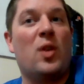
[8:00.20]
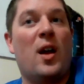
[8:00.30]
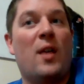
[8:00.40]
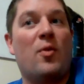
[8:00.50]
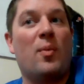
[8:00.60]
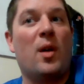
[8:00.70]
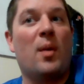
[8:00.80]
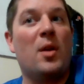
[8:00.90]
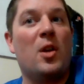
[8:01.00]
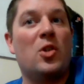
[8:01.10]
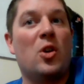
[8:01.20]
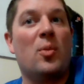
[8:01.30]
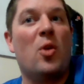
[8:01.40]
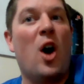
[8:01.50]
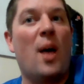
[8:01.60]
we had from Minnesota,
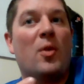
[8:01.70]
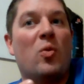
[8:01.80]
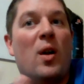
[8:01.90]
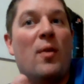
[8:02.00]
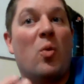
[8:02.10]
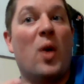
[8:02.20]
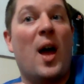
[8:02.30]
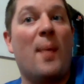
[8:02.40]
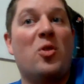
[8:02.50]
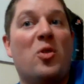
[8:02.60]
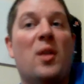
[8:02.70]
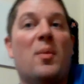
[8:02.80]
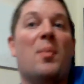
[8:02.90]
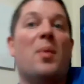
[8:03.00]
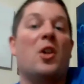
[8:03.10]
Mohammed, what happened to him
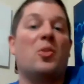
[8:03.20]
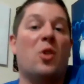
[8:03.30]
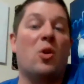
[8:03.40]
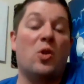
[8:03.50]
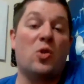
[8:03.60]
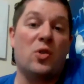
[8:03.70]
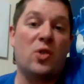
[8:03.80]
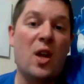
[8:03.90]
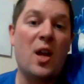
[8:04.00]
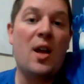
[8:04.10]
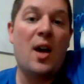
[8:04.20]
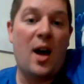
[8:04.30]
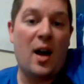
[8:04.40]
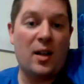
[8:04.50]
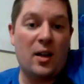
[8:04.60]
in Baltimore, which was
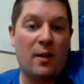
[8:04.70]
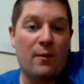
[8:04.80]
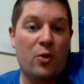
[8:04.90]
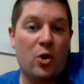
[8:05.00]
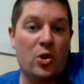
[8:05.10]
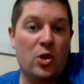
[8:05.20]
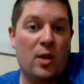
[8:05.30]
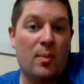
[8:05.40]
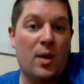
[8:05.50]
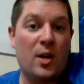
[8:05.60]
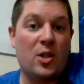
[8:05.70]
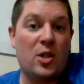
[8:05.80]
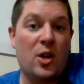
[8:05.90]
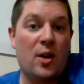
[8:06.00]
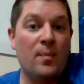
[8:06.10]
highly unfortunate. But
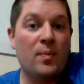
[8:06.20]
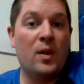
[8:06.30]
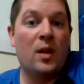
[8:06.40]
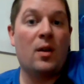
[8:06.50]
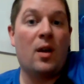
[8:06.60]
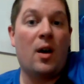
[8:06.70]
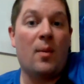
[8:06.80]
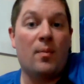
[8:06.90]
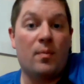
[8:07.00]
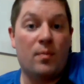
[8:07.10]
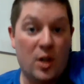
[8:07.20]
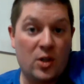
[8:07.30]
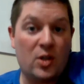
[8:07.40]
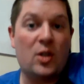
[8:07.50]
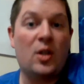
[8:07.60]

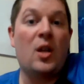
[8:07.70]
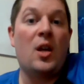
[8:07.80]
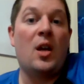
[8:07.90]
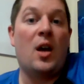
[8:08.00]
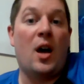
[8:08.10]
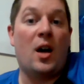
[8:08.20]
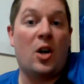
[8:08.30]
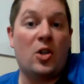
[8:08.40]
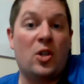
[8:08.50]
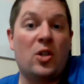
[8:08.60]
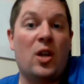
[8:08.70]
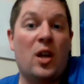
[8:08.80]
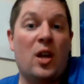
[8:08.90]
this Carson